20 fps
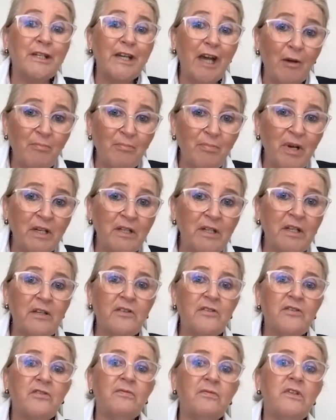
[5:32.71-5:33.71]

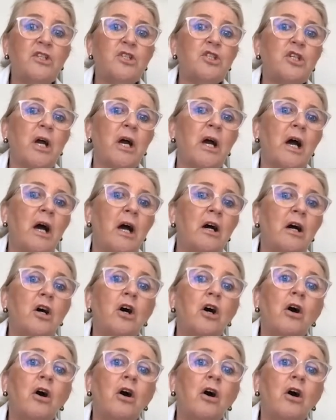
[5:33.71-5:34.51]
companies which are